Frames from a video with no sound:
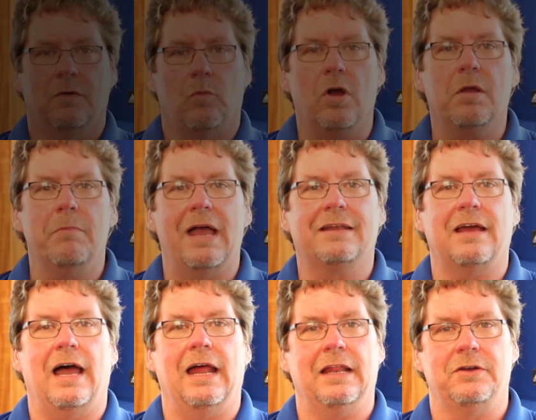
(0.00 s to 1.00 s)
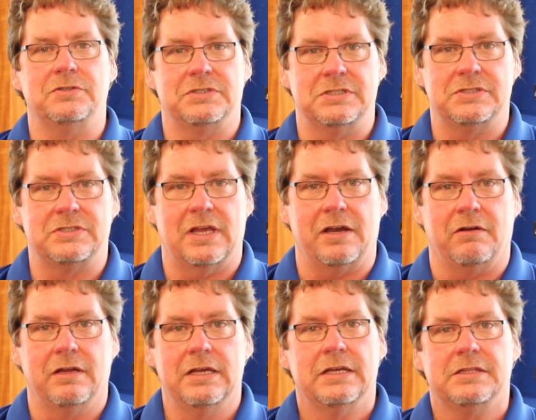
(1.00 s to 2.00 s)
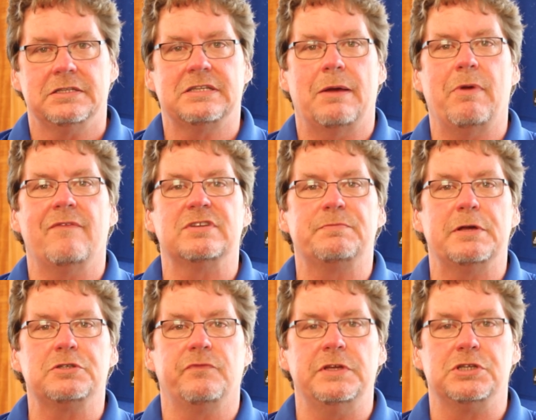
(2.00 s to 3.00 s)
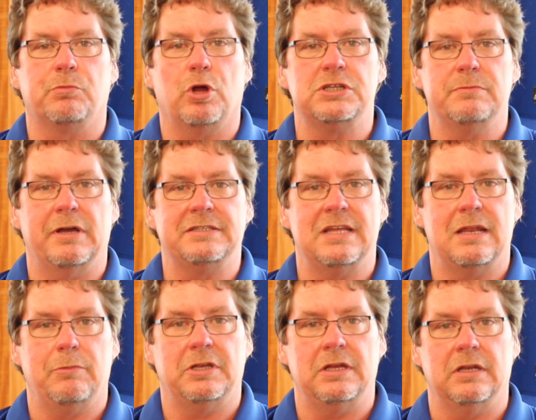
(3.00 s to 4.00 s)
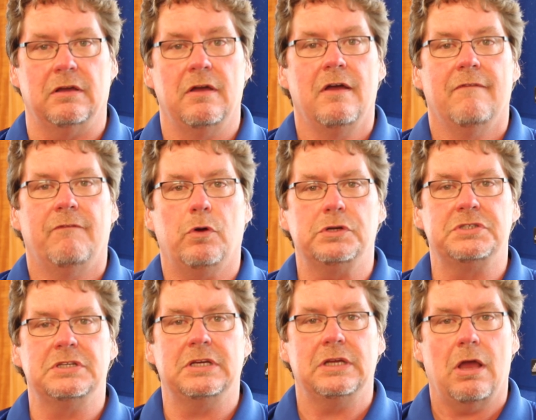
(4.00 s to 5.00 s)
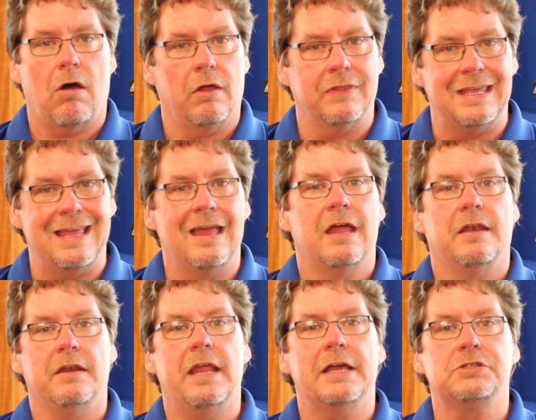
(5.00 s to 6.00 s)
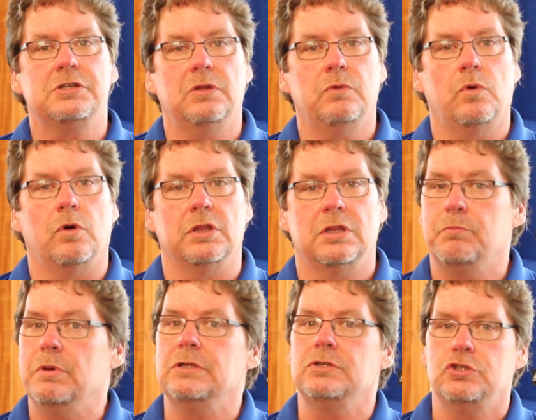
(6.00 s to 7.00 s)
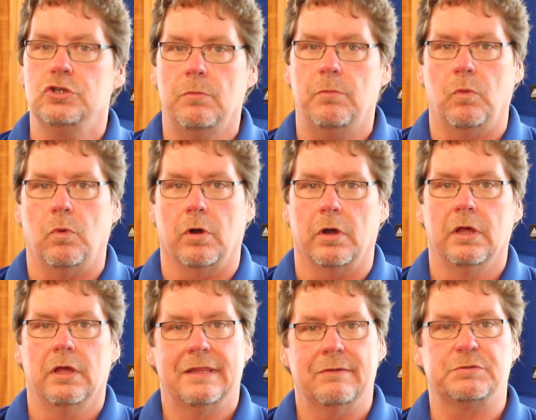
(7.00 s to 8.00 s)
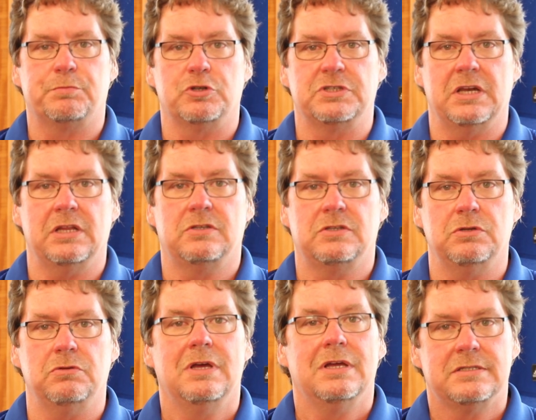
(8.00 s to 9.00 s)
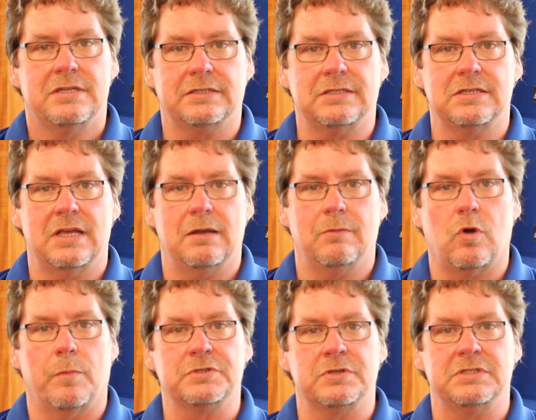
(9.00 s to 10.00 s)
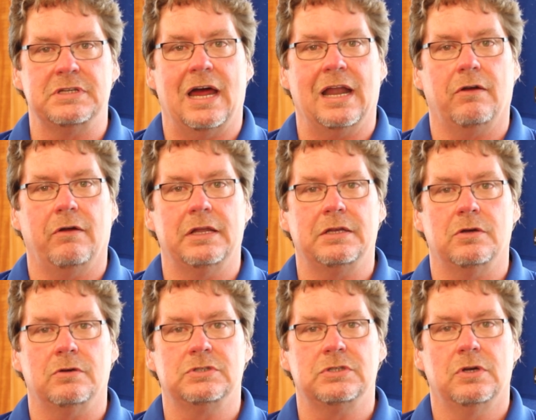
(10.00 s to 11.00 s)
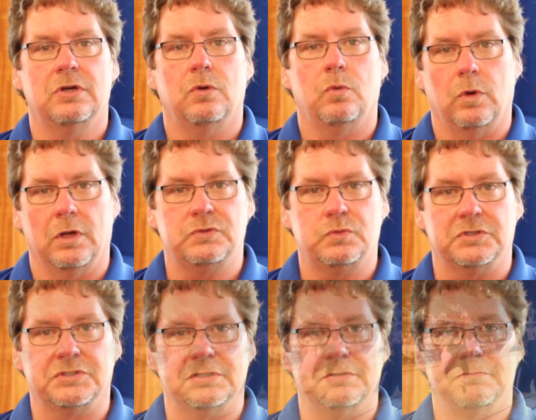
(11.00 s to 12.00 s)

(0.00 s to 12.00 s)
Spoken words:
Welcome back to Islanders Insider. This time we have a special feature brought to you by Teddy Medina, focusing on the national award, the Ben Jobe Award, that was presented to Texas A&M Corpus Christi Islander head coach Willis Wilson.